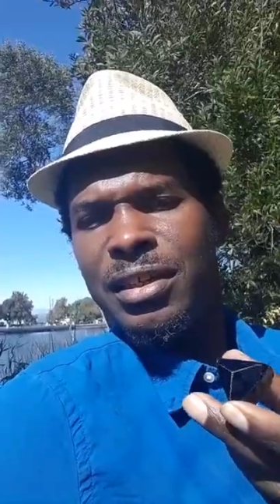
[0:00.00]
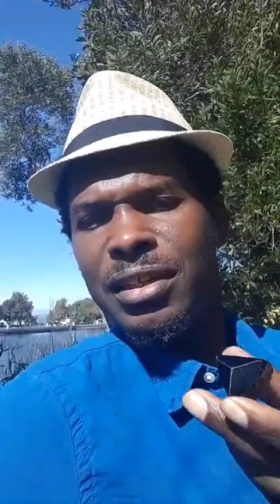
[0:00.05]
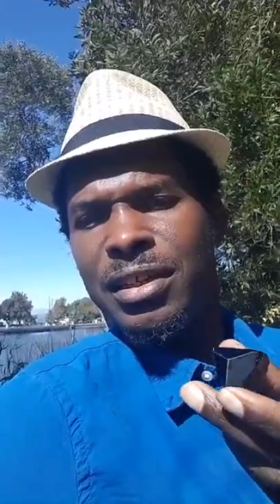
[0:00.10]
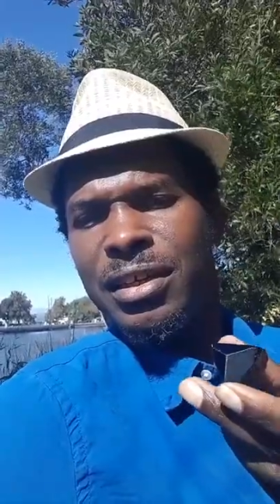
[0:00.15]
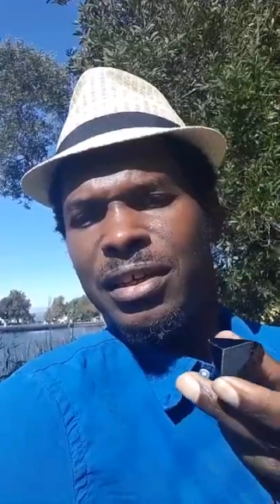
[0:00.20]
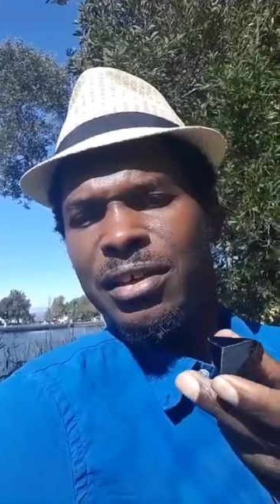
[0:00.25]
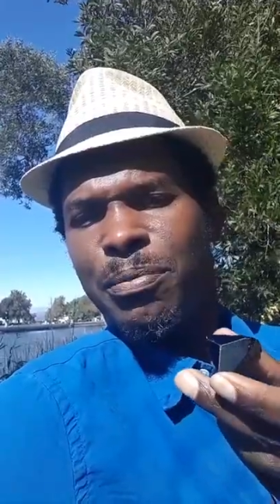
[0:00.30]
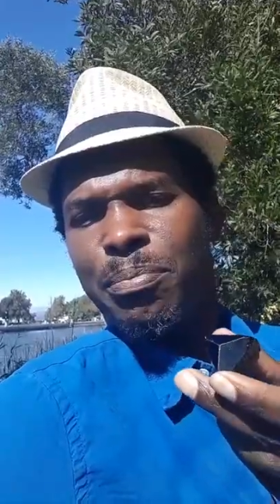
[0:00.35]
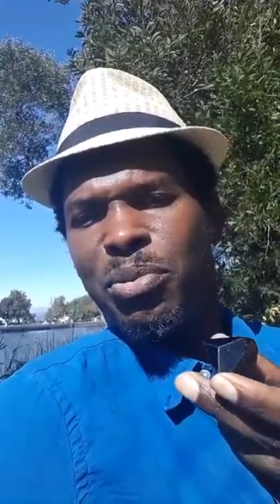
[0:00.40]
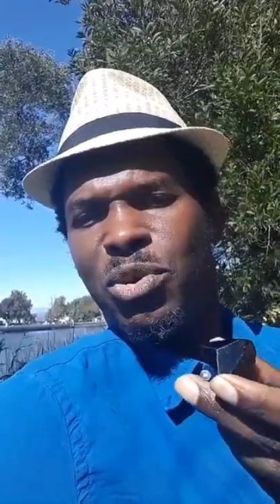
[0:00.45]

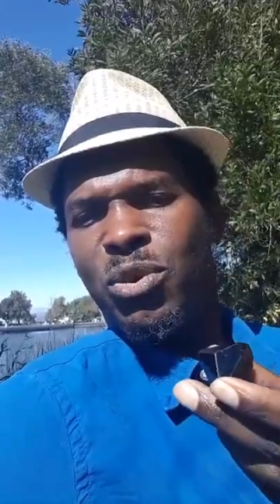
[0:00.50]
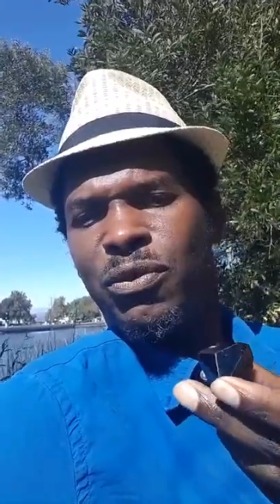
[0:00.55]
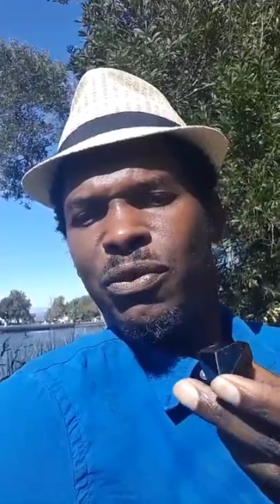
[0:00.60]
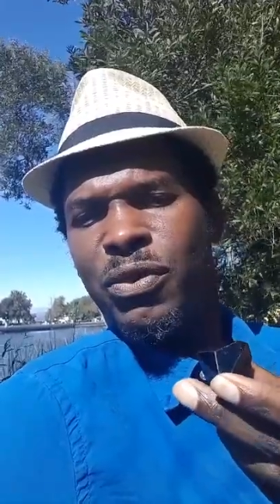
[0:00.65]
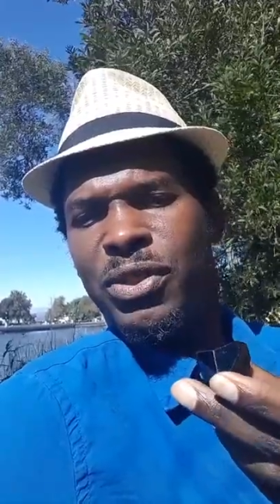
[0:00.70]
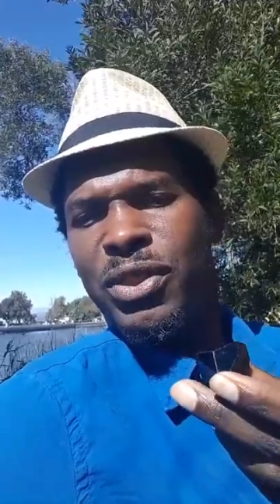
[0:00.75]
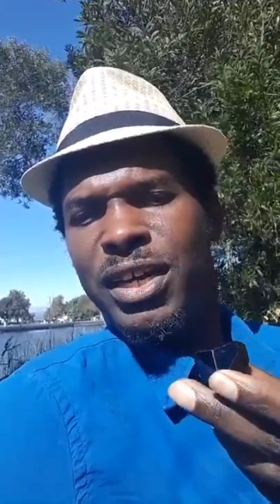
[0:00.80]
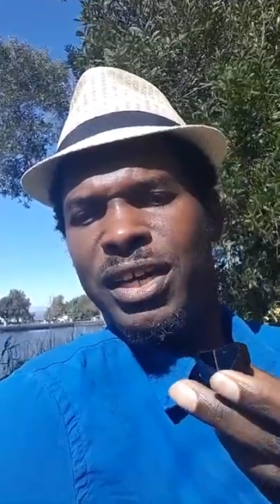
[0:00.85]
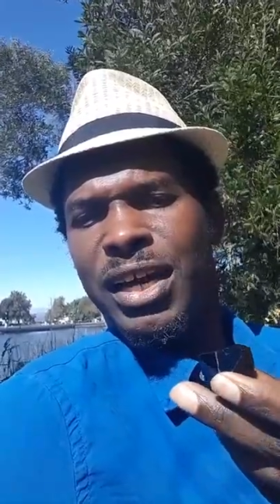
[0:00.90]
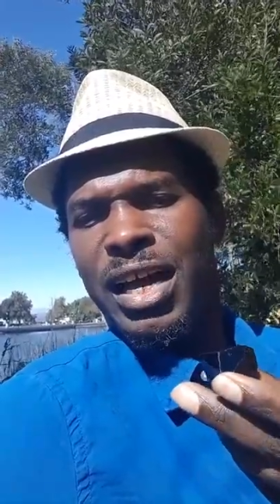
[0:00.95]
the
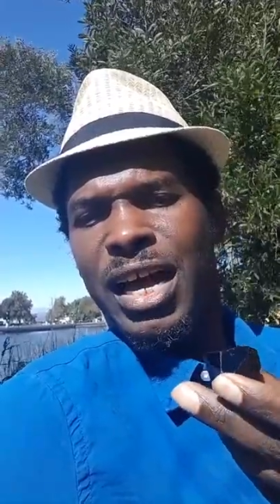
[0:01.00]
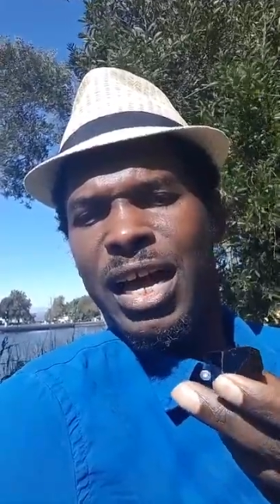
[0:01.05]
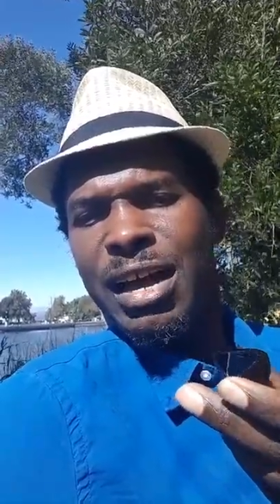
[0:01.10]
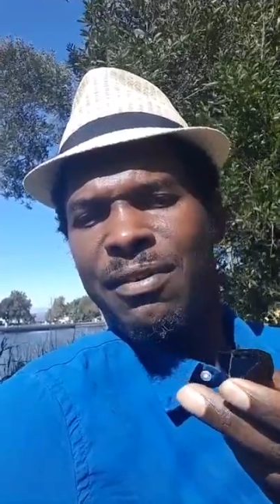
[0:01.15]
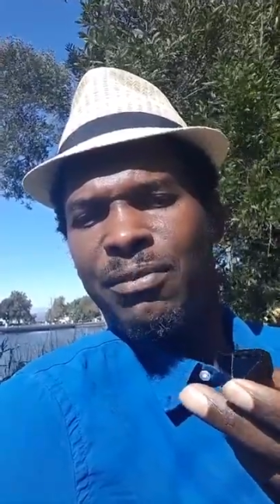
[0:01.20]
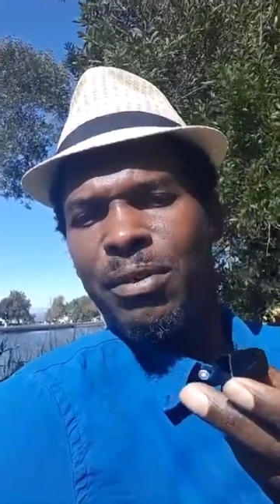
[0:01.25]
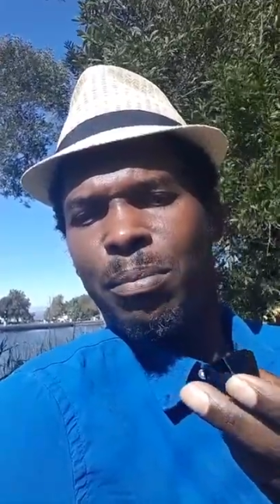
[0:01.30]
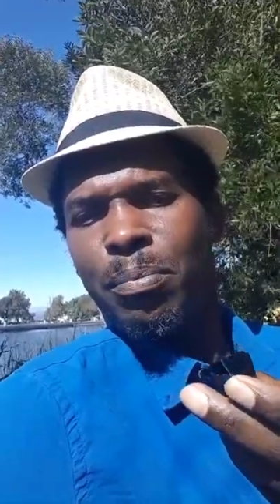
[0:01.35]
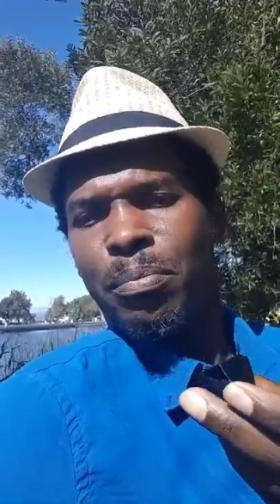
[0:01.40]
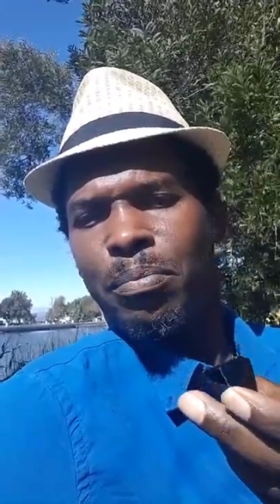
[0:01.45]
beautiful thing, I
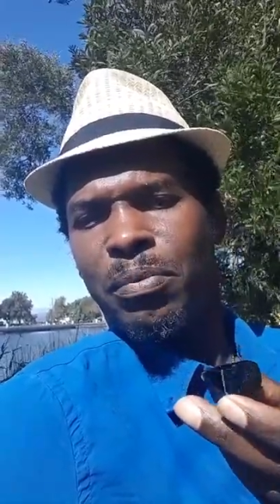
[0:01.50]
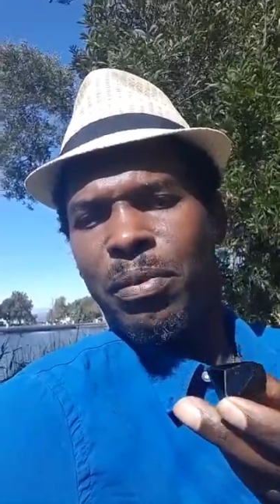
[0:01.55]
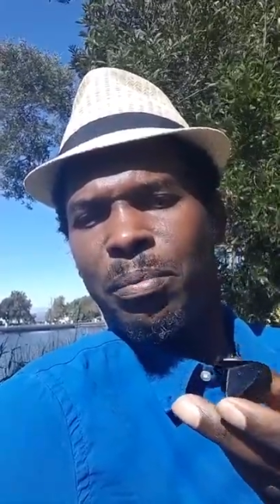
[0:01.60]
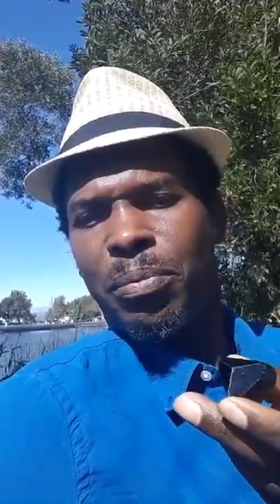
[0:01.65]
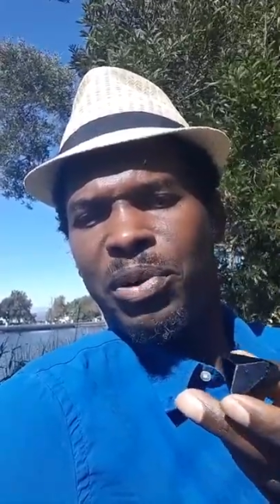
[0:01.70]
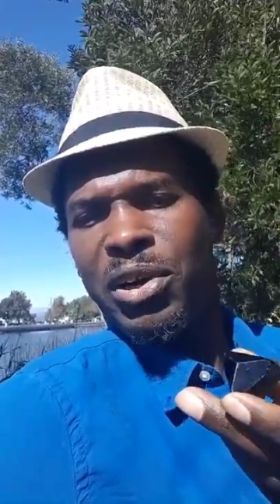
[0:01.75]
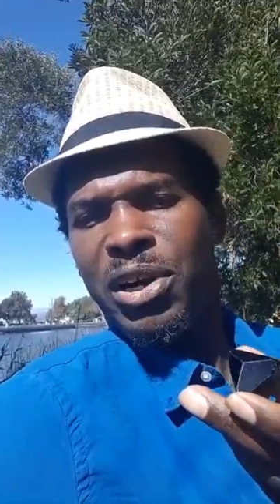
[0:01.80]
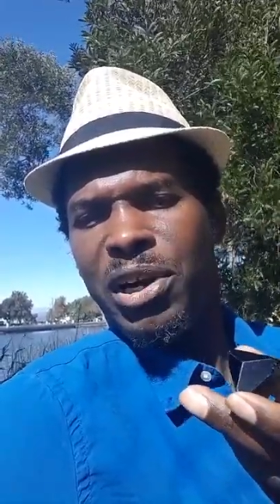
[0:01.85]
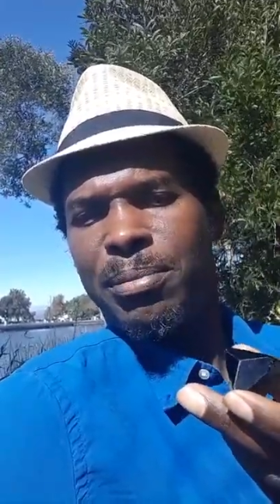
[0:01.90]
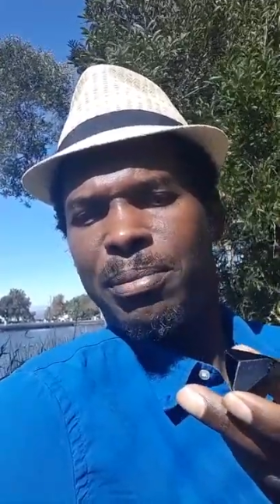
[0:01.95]
have a
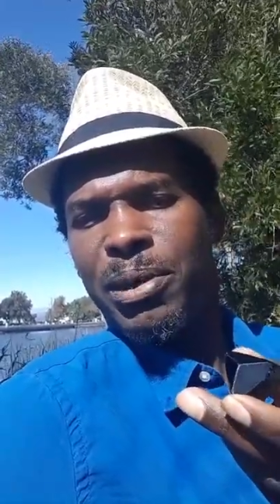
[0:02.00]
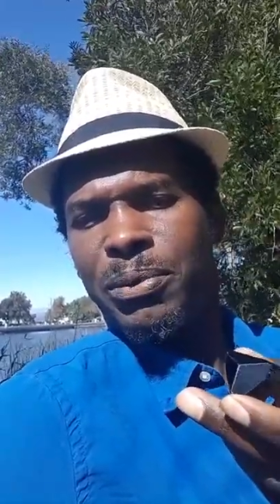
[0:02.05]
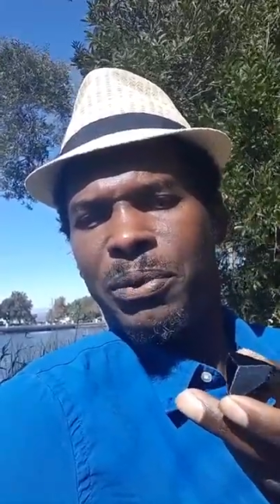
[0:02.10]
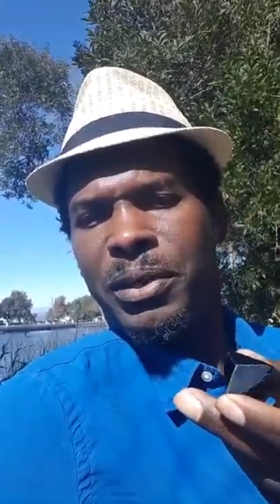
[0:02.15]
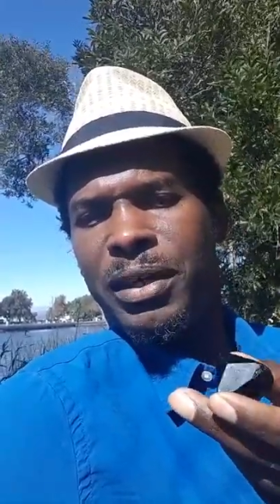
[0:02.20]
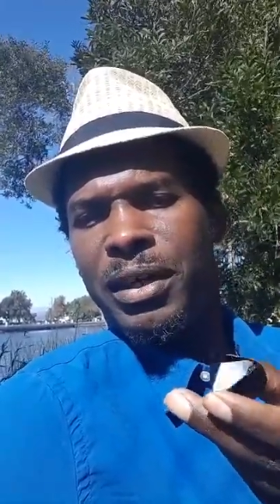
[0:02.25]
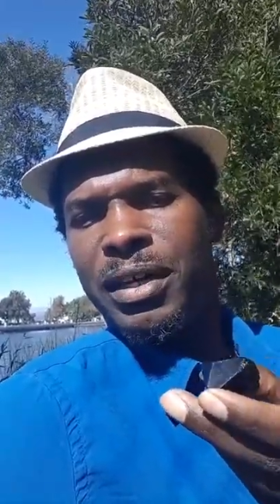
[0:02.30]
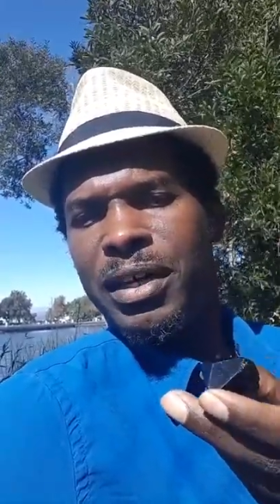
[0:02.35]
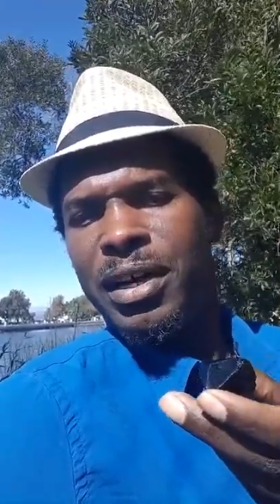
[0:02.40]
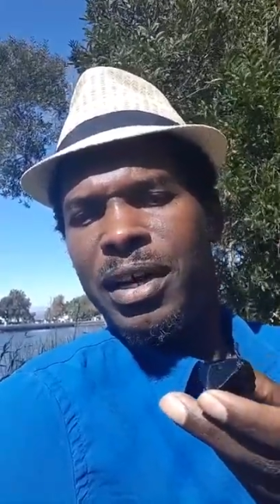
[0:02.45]
pyramid
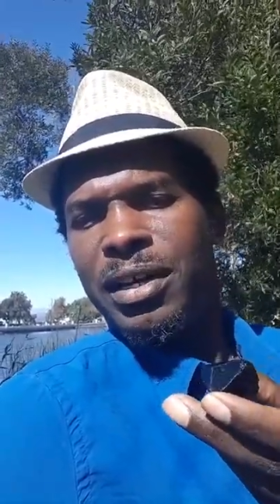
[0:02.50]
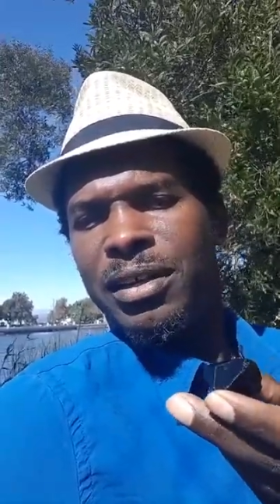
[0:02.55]
one.